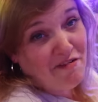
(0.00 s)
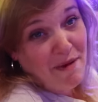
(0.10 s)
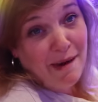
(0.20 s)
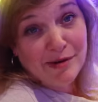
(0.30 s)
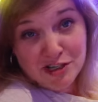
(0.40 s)
if
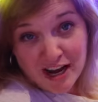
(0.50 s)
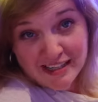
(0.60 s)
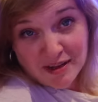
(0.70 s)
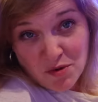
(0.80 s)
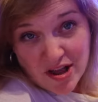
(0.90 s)
maybe
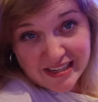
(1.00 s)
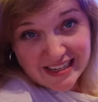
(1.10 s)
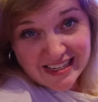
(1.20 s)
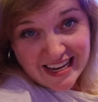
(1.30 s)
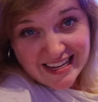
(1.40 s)
Jason wants
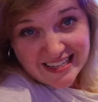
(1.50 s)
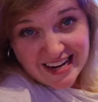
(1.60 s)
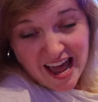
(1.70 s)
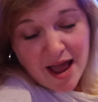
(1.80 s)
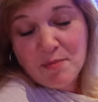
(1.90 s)
to sing
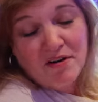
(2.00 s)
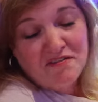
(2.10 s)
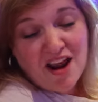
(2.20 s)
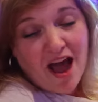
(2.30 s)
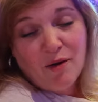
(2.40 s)
tonight, but if
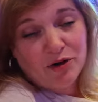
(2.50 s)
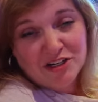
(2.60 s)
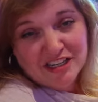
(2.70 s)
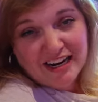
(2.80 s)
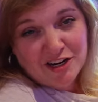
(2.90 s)
not, we're
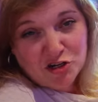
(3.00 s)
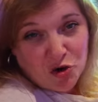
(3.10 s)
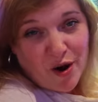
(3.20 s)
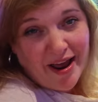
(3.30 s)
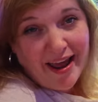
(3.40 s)
just gonna
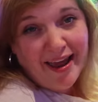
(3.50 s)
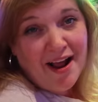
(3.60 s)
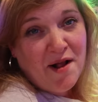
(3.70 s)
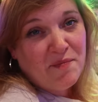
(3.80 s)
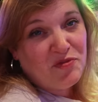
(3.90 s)
enjoy
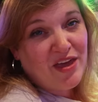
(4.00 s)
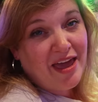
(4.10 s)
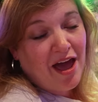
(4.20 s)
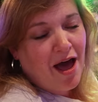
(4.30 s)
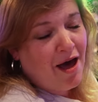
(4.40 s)

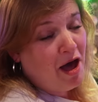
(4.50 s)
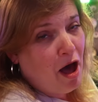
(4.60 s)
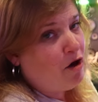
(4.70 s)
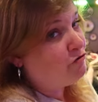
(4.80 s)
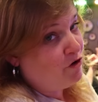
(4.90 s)
the uh,